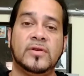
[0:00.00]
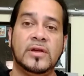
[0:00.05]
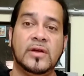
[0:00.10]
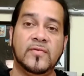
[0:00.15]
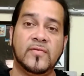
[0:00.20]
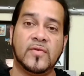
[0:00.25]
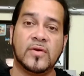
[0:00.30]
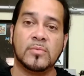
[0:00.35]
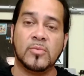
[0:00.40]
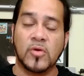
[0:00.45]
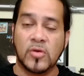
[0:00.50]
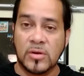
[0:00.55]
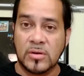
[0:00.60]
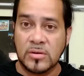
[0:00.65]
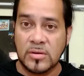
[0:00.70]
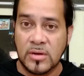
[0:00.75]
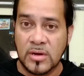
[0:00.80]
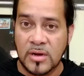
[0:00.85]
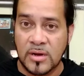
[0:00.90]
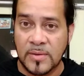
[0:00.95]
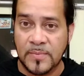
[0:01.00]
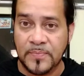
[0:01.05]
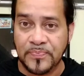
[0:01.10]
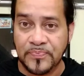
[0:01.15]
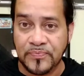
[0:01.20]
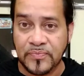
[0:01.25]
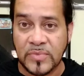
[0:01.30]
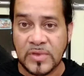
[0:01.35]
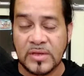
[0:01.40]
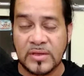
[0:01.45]
Yeah, four more um,
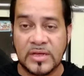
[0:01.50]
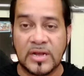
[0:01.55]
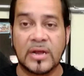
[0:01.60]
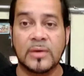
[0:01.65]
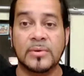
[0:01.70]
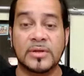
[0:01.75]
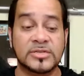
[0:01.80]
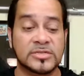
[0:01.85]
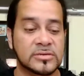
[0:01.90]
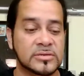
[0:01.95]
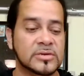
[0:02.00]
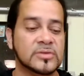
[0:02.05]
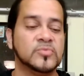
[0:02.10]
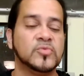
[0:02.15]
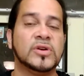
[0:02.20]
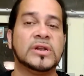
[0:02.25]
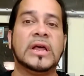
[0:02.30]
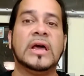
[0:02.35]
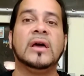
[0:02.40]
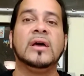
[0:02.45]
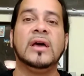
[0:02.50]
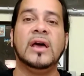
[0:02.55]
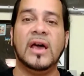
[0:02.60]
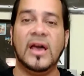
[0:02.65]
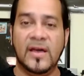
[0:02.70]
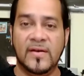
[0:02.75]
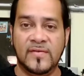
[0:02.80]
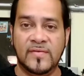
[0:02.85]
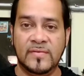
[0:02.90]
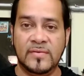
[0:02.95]
that I eventually want to
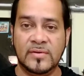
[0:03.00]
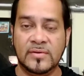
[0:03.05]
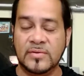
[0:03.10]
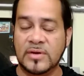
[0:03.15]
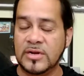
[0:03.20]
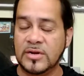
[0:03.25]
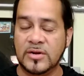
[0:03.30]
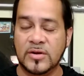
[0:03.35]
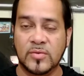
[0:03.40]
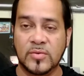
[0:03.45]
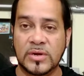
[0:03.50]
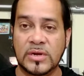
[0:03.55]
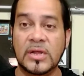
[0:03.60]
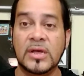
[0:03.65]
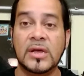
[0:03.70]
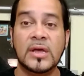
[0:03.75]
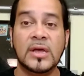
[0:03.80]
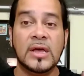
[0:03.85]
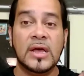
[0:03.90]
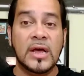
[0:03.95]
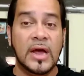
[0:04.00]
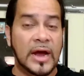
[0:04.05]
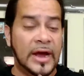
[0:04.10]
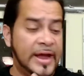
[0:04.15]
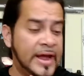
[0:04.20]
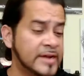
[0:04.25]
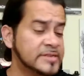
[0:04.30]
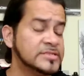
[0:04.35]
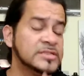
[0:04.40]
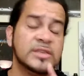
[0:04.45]
have. I don't know when. I
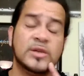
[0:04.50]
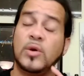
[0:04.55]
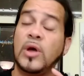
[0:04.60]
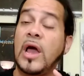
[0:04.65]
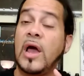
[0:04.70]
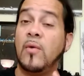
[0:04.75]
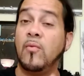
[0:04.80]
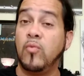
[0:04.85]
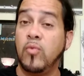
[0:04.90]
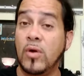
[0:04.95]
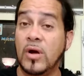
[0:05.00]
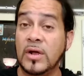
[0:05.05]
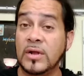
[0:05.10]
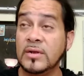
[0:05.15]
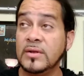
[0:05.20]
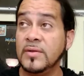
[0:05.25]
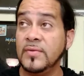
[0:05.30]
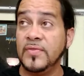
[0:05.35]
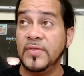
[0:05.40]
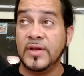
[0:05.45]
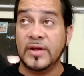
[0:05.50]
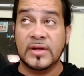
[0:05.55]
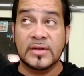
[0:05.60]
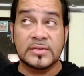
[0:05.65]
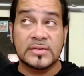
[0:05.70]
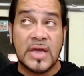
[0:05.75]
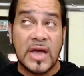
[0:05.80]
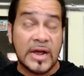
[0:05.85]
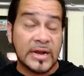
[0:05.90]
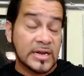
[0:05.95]
actually have one.
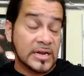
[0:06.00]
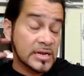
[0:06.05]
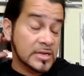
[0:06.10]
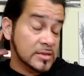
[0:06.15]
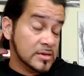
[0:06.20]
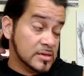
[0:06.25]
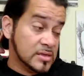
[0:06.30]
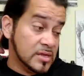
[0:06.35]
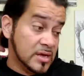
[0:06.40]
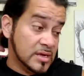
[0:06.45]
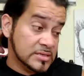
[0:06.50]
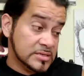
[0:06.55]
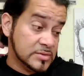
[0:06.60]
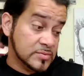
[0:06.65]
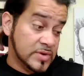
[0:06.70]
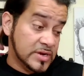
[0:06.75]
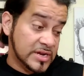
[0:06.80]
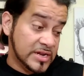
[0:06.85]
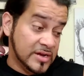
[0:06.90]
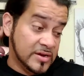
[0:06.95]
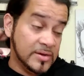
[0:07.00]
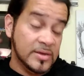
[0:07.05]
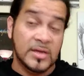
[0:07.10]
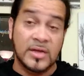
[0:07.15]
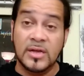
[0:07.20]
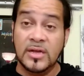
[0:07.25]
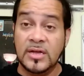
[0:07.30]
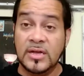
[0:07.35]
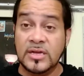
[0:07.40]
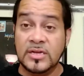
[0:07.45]
There's hiding in the closet right now.
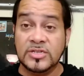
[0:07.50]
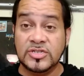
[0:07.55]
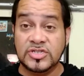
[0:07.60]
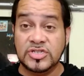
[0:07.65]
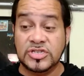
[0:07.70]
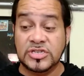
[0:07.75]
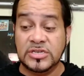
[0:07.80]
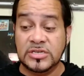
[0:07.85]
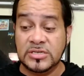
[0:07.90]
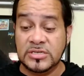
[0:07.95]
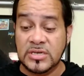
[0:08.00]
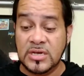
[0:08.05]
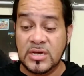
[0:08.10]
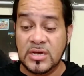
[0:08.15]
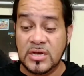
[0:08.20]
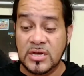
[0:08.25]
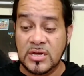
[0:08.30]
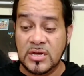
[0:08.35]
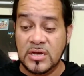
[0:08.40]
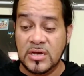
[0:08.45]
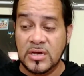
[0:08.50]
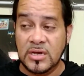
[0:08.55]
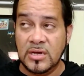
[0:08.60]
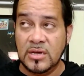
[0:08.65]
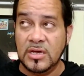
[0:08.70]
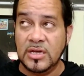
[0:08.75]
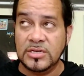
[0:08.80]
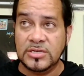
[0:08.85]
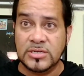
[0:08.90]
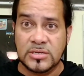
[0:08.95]
She's uh,
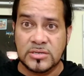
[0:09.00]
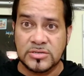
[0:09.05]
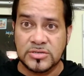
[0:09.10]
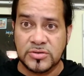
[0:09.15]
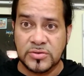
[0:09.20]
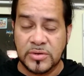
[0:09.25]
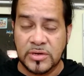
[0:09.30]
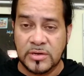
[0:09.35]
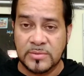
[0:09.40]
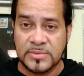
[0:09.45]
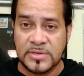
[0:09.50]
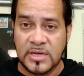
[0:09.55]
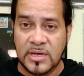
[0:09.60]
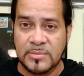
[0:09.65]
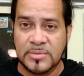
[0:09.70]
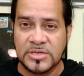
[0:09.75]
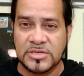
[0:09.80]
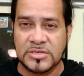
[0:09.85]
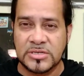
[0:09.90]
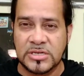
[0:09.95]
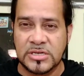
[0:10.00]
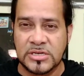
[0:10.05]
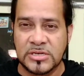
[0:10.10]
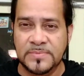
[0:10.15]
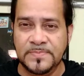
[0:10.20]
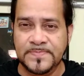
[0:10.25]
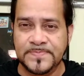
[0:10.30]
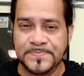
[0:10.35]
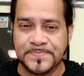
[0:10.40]
Angela Dreams, MSD.